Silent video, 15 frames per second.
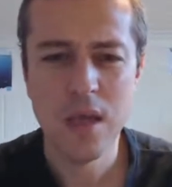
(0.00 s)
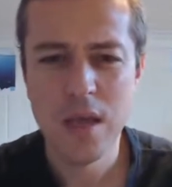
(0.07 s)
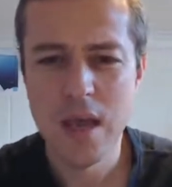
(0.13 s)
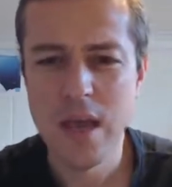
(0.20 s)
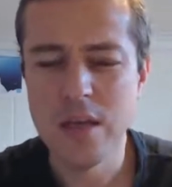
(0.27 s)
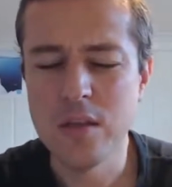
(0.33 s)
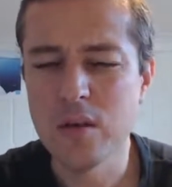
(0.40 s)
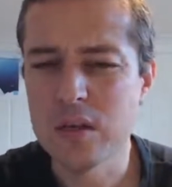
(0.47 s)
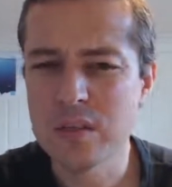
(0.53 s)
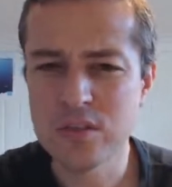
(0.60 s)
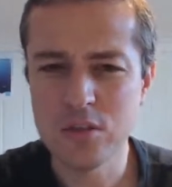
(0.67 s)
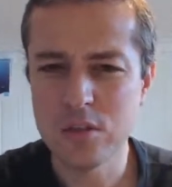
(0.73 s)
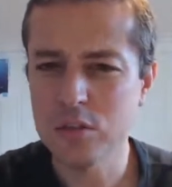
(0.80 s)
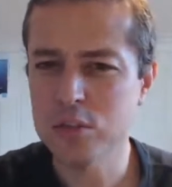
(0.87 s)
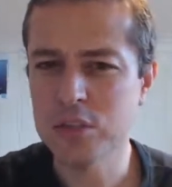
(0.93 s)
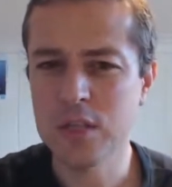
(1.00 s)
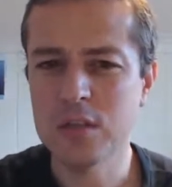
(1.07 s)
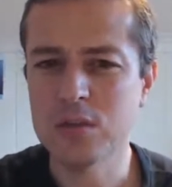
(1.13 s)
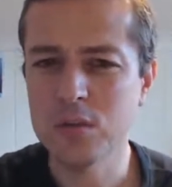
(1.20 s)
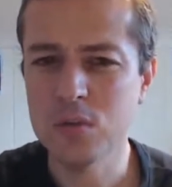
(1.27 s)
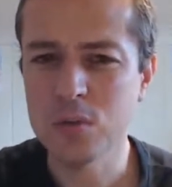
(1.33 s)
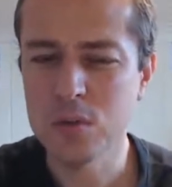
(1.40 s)
And you can search that
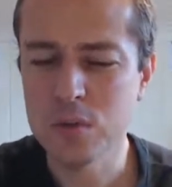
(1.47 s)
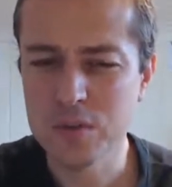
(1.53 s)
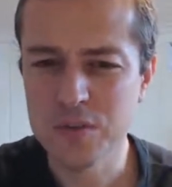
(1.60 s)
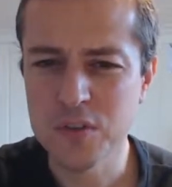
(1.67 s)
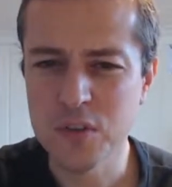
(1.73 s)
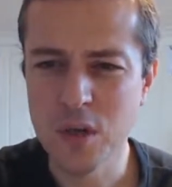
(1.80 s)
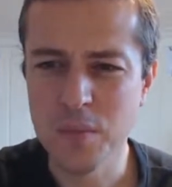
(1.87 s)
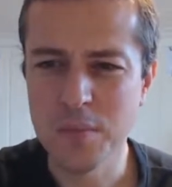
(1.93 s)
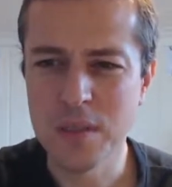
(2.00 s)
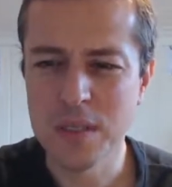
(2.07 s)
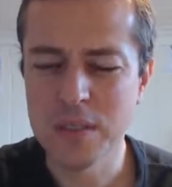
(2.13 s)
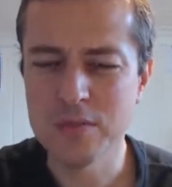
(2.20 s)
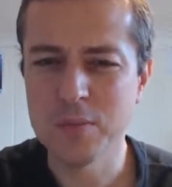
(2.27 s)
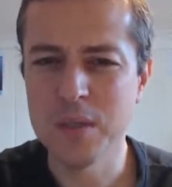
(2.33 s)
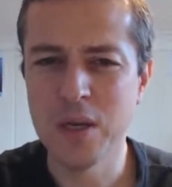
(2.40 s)
on Google if you don't believe me.